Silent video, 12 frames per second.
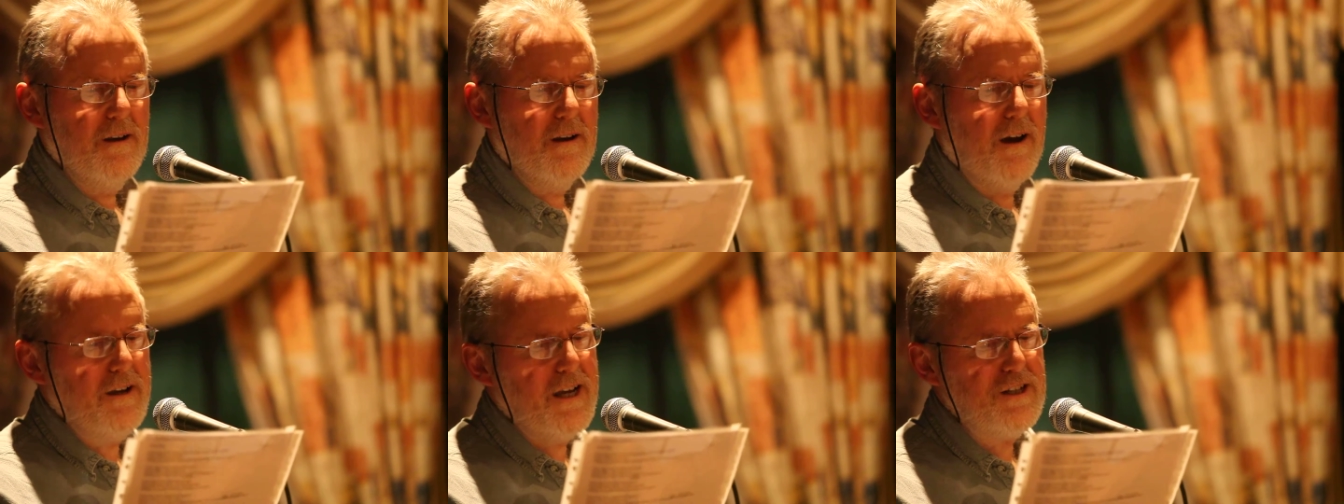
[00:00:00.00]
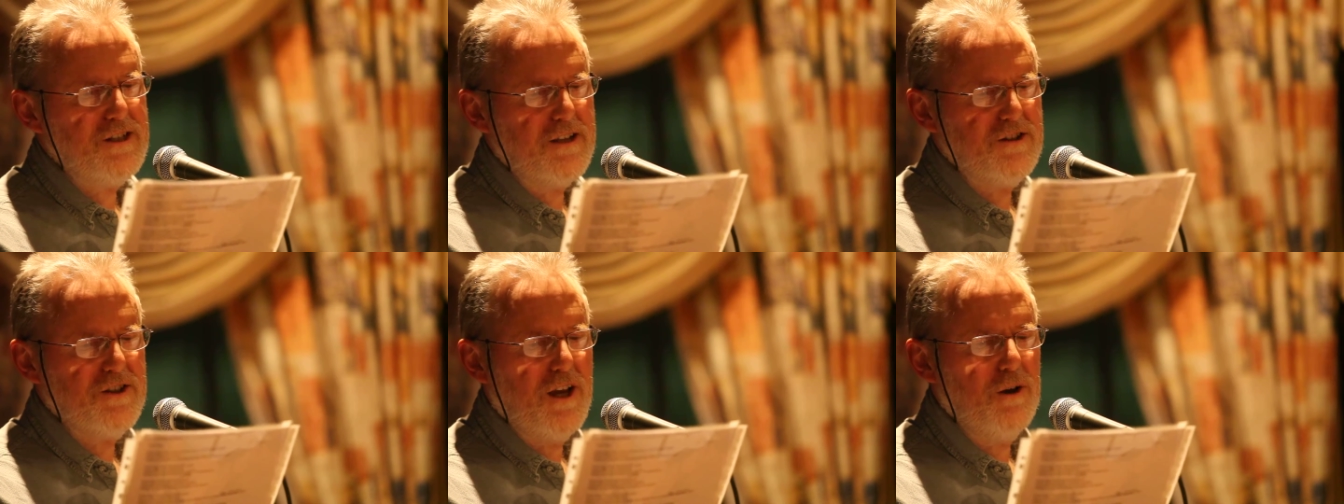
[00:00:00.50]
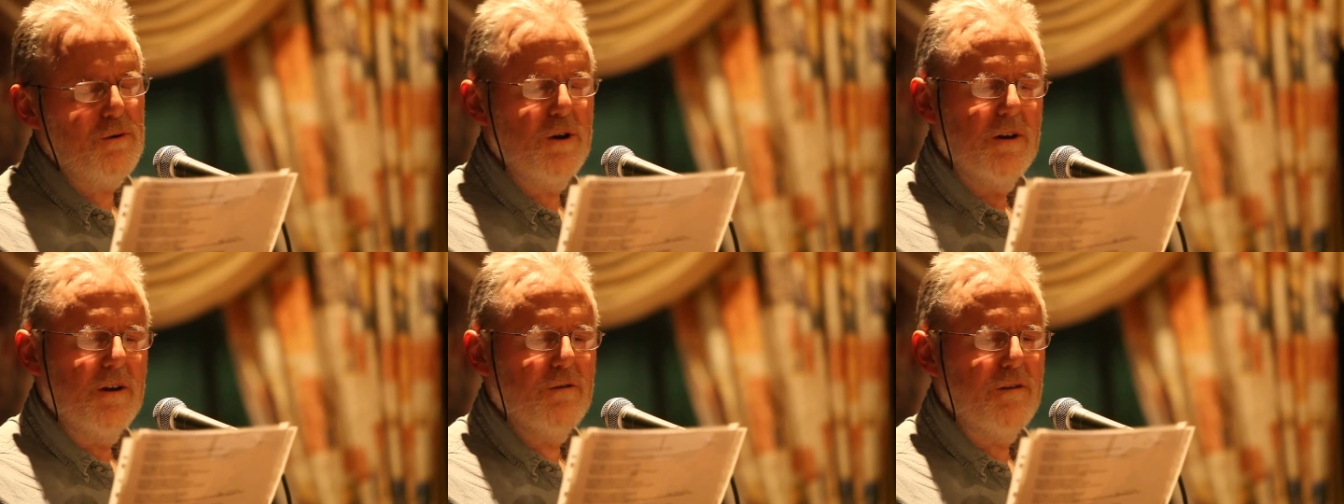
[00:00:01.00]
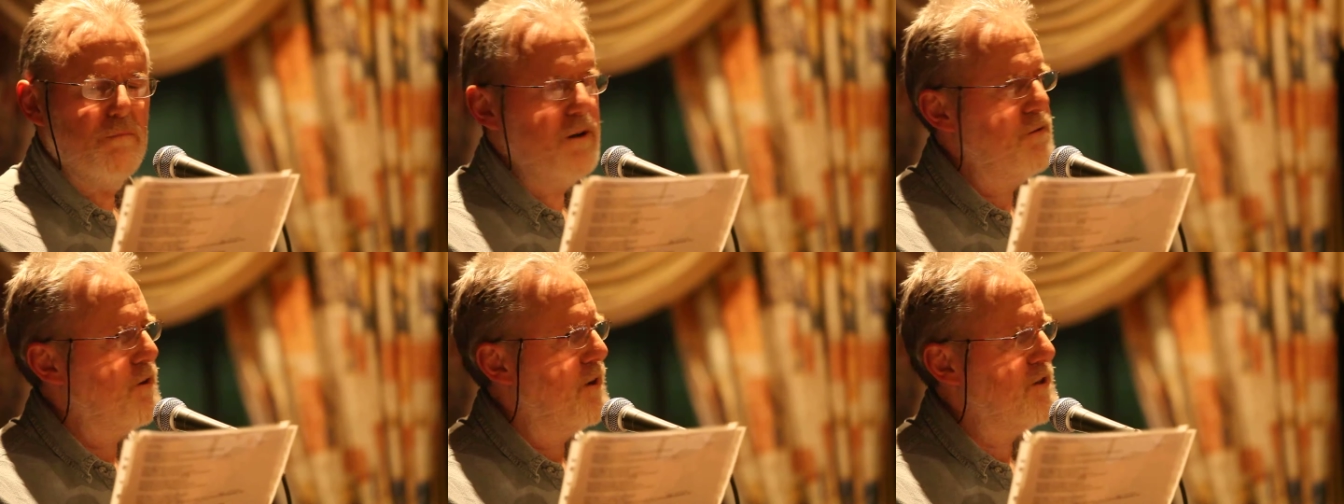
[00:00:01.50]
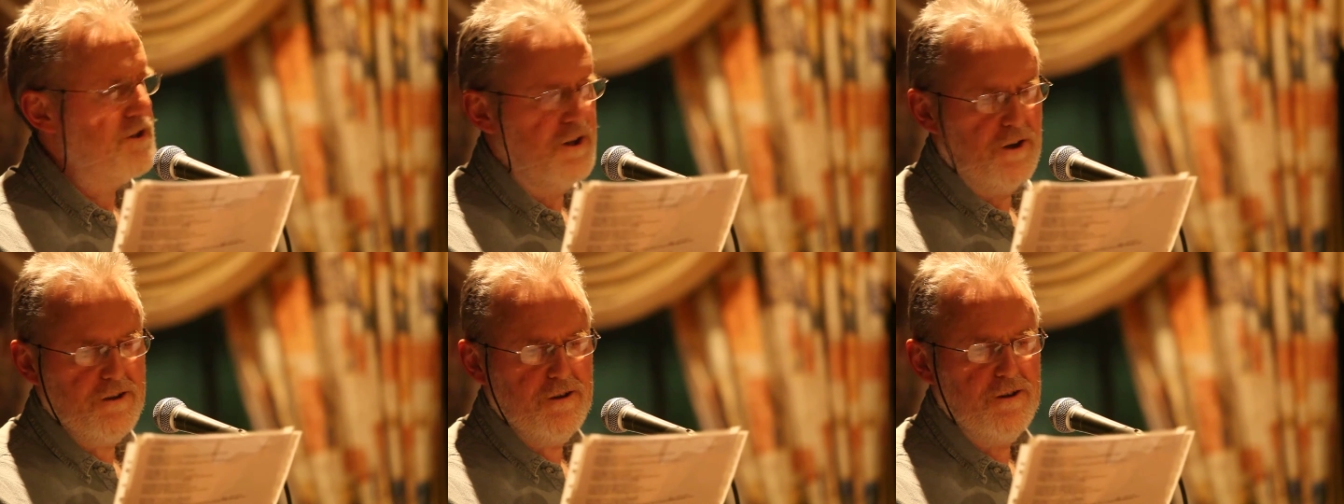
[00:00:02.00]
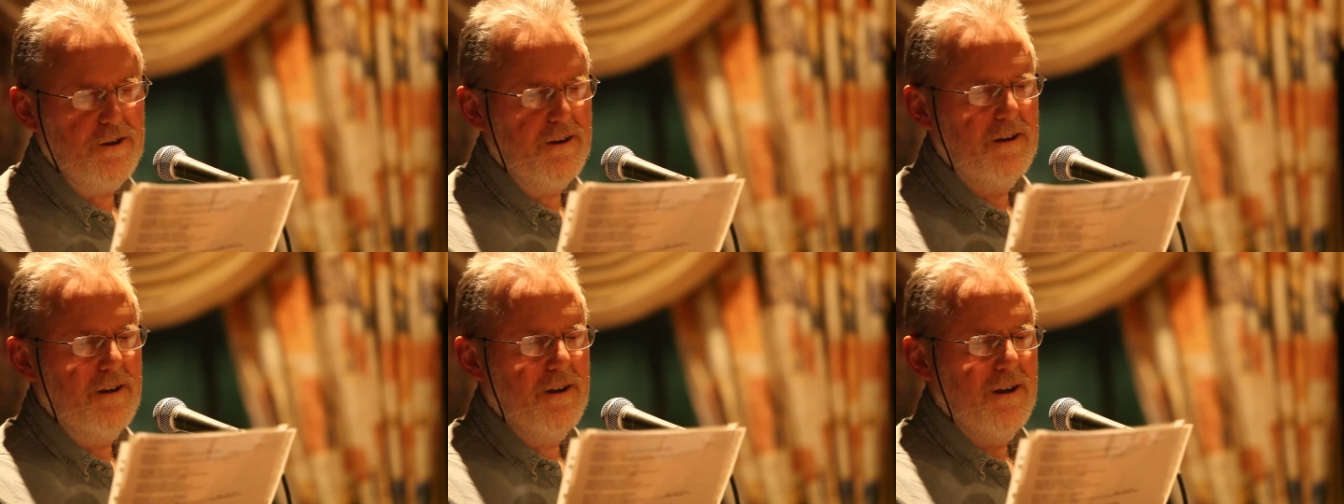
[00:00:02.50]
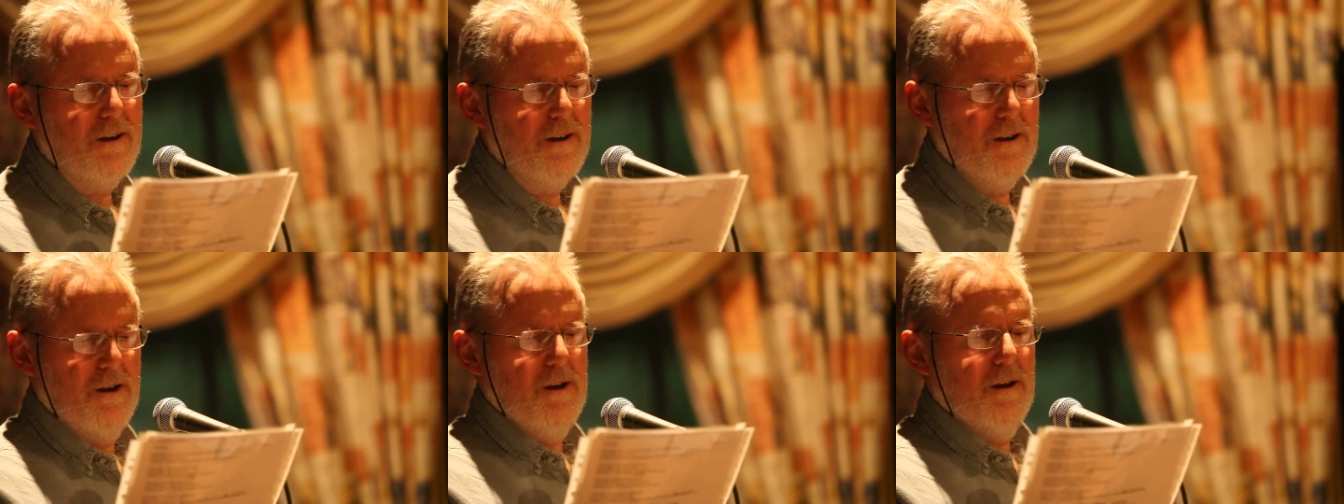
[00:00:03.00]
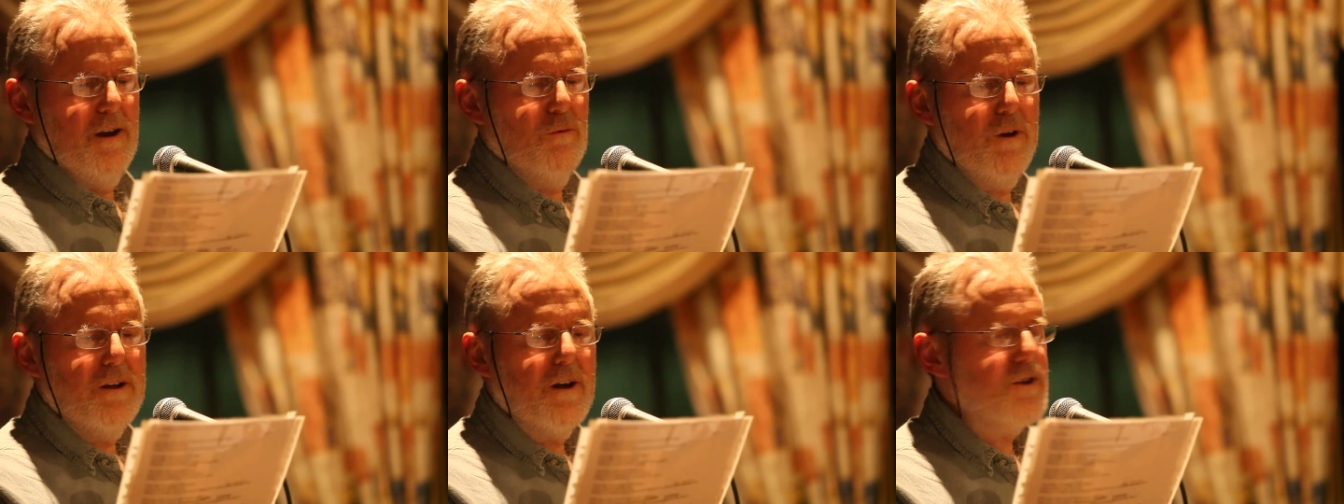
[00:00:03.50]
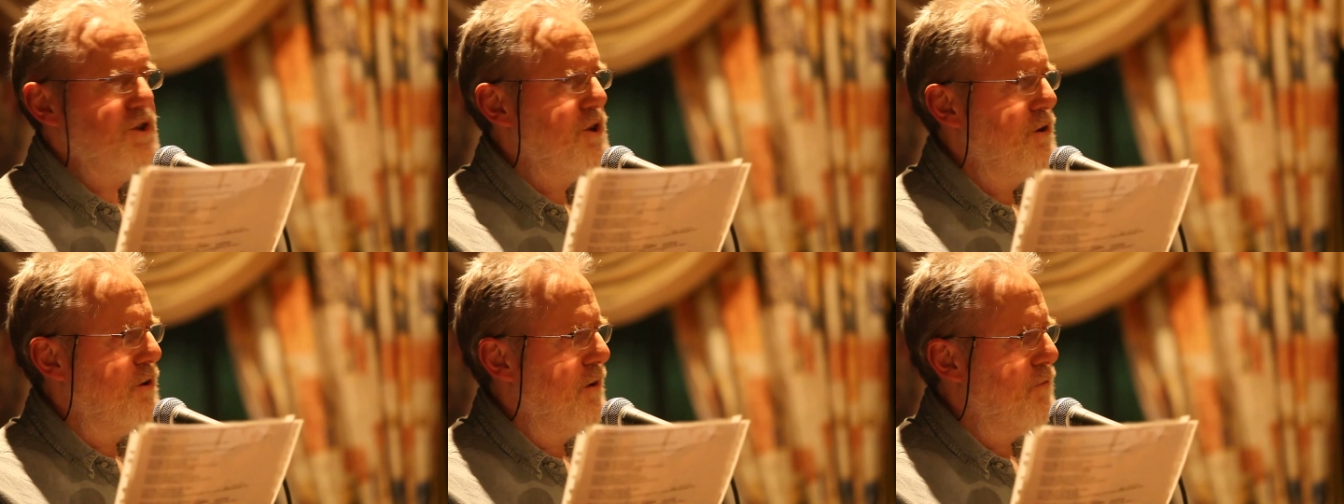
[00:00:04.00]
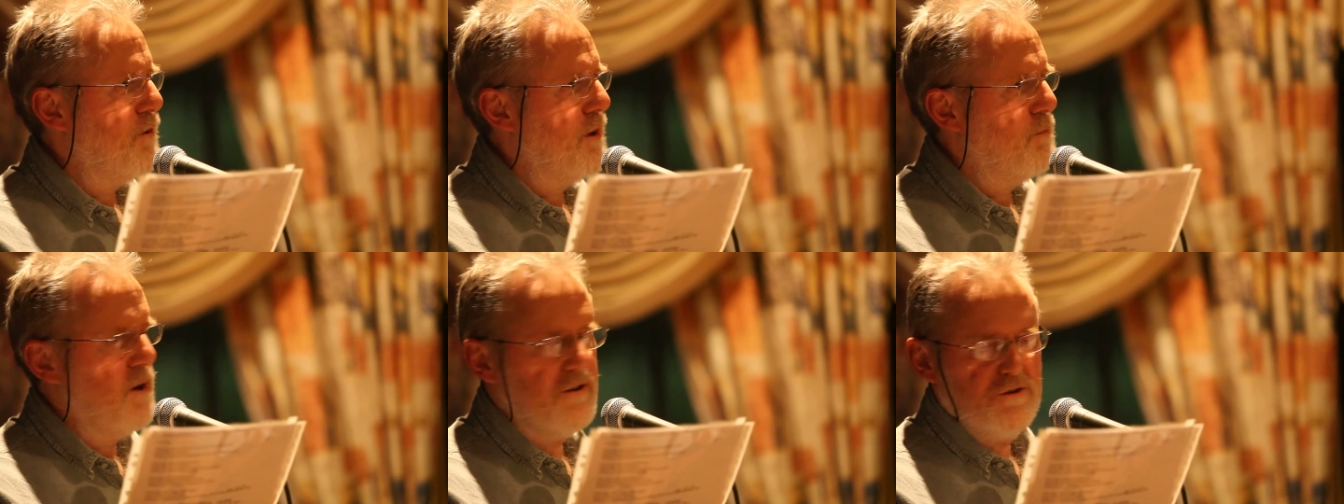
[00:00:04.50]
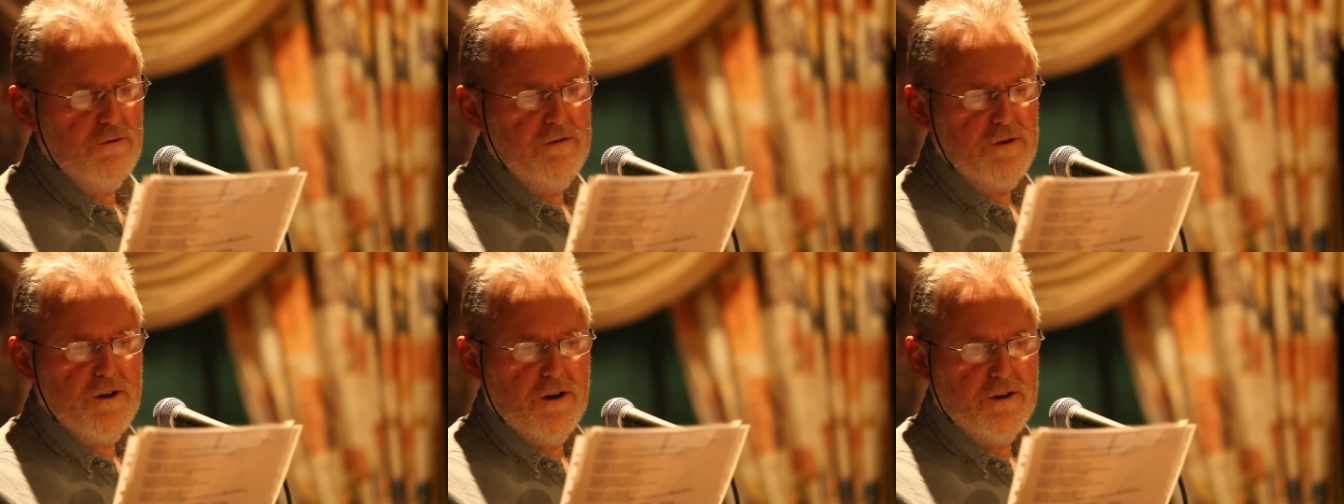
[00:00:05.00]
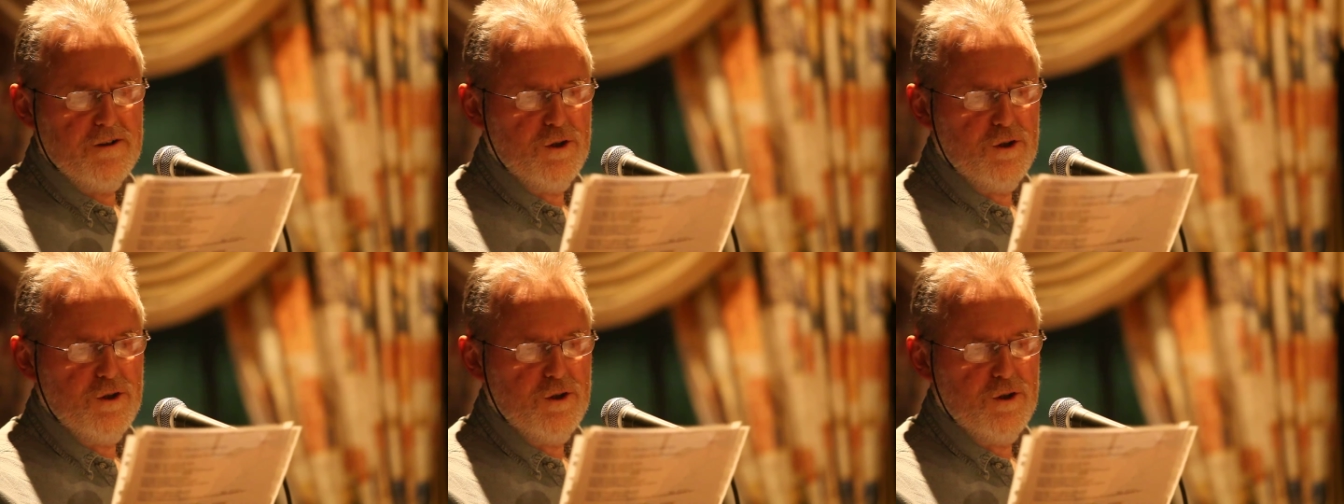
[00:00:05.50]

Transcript: I guess that's so, we've both got snot, and we're not sure of all the bugs we've got.